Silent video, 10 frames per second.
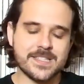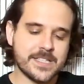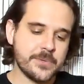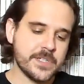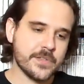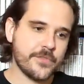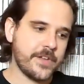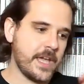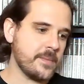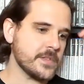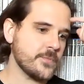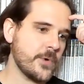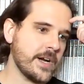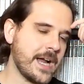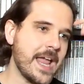a series of games
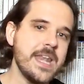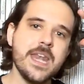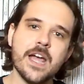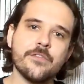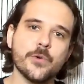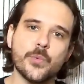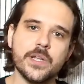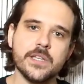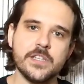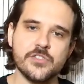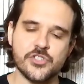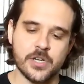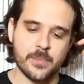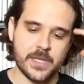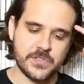where I never really
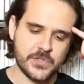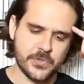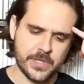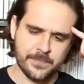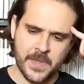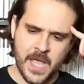jump into them.